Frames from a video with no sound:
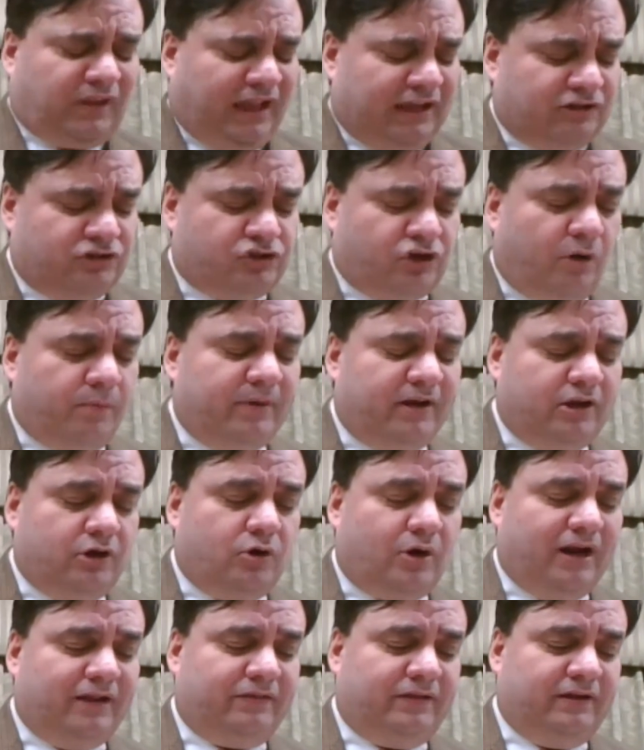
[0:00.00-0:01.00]
And so many
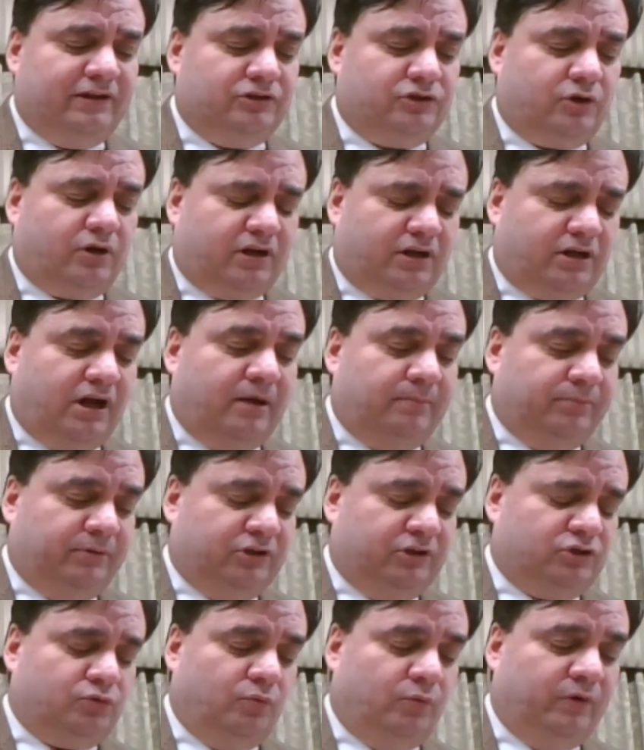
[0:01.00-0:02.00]
great things are
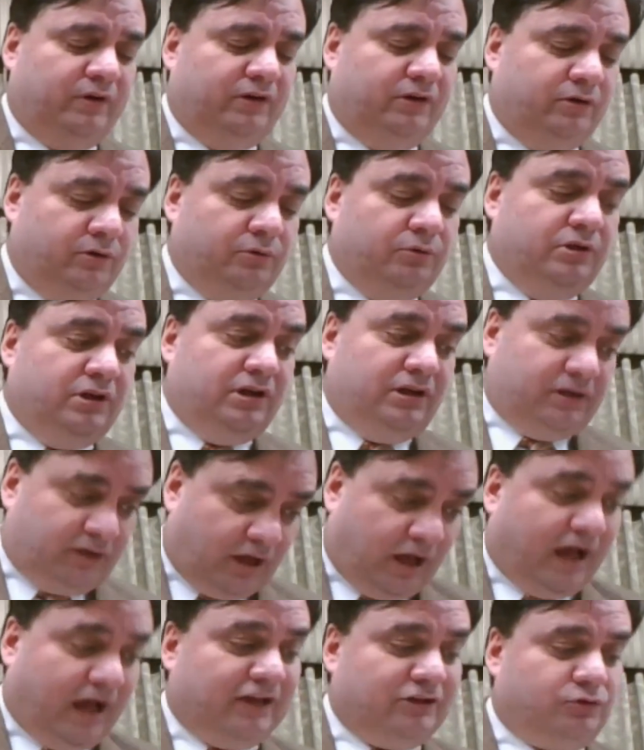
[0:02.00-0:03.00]
accomplished when we do
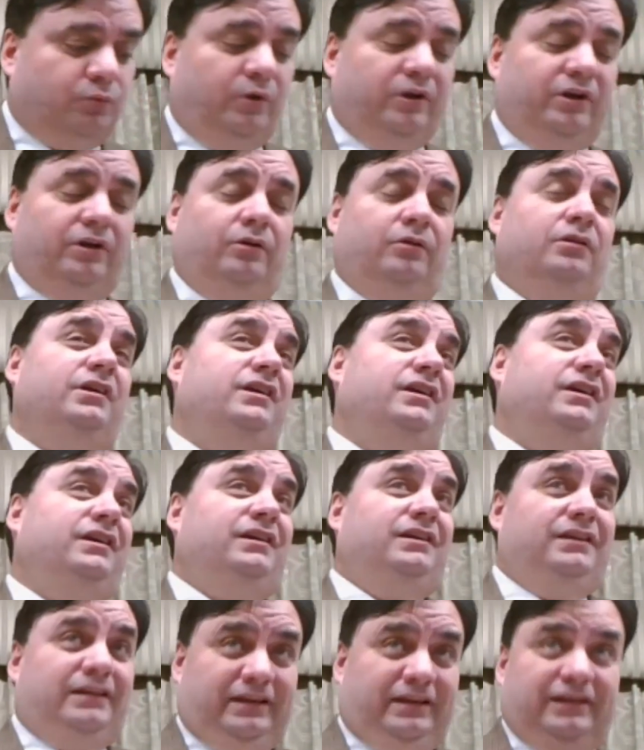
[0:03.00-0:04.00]
God's will
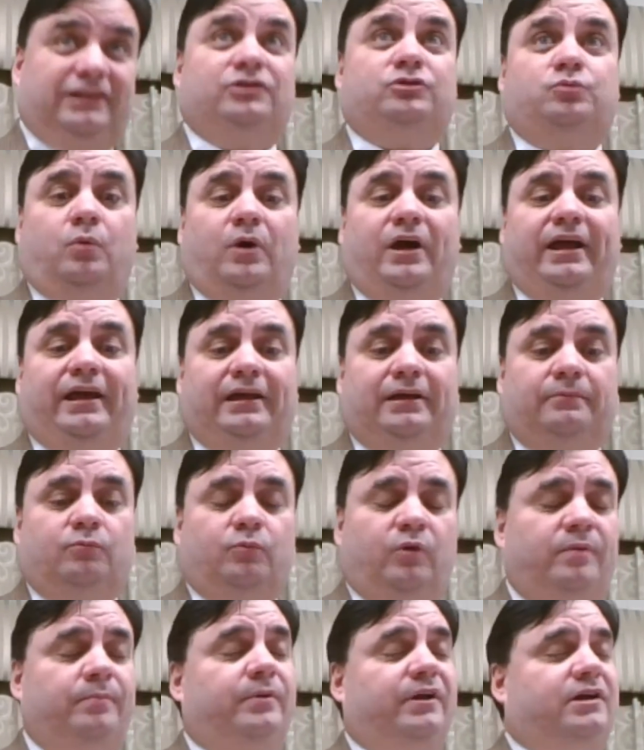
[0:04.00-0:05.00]
His way.
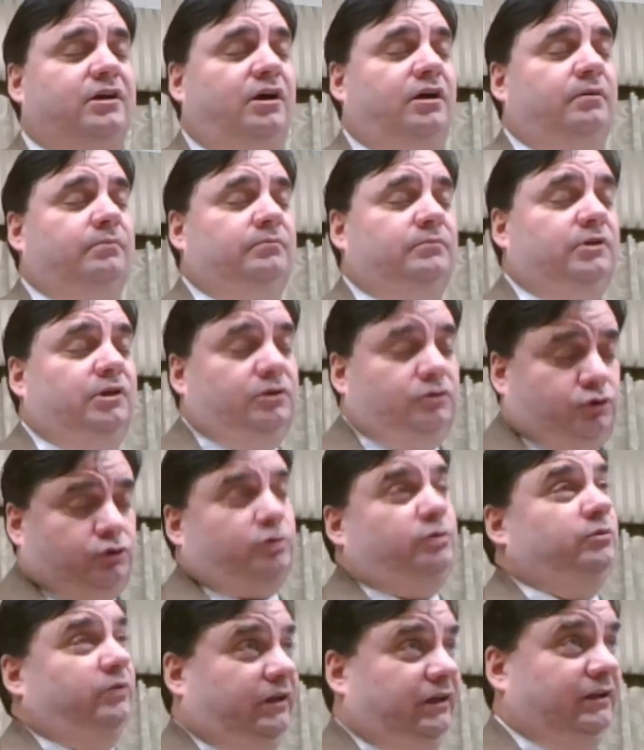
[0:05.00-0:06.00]
We become
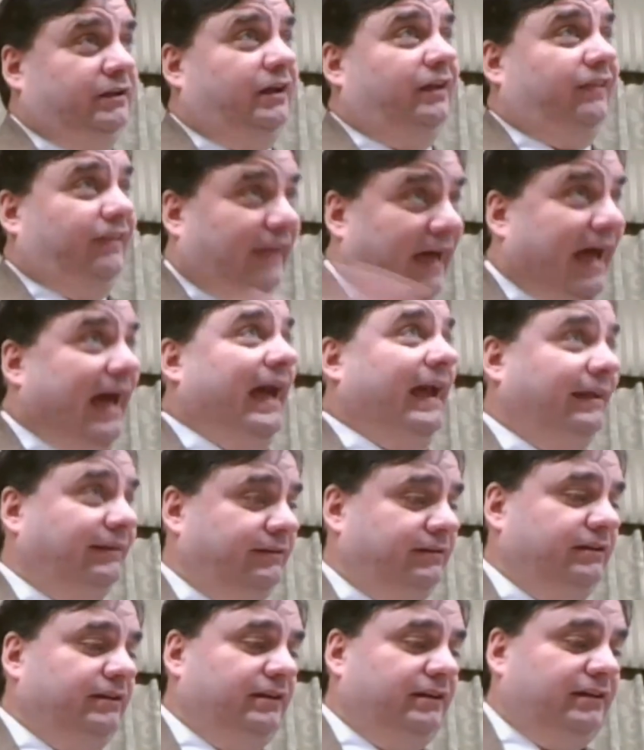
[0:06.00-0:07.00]
truly a
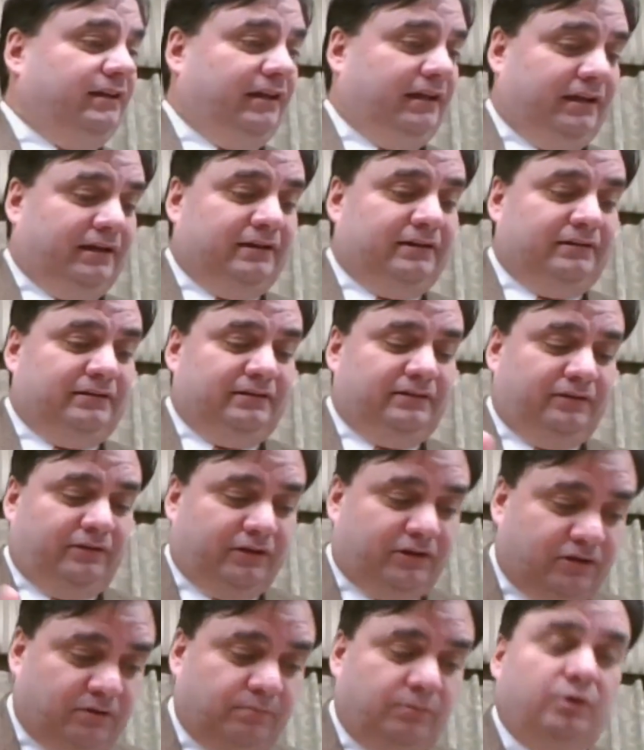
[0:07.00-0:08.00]
light in
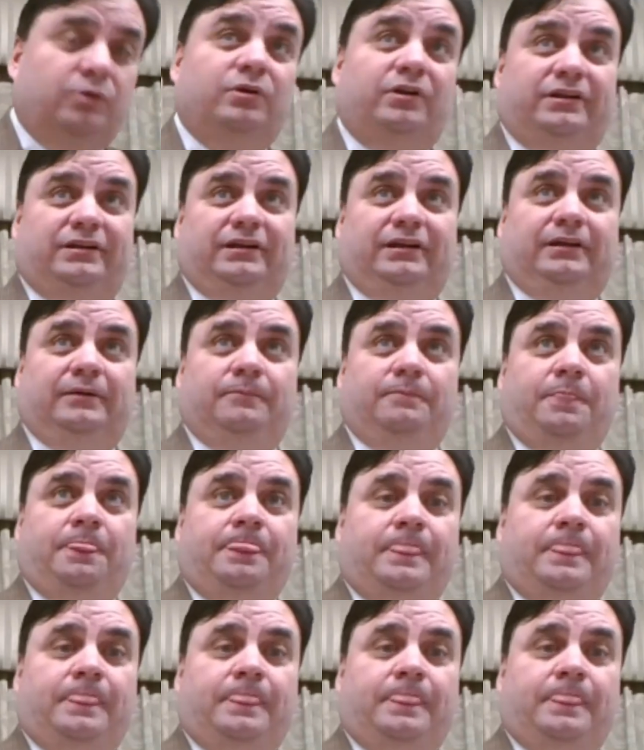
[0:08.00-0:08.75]
the community.